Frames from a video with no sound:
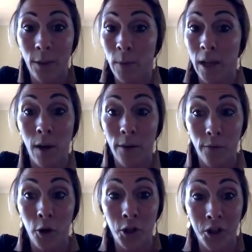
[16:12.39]
In my
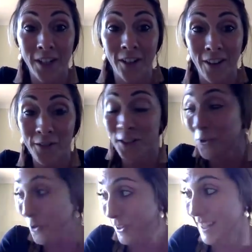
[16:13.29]
first year, I've
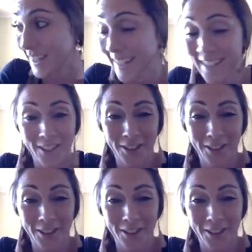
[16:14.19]
still got the list.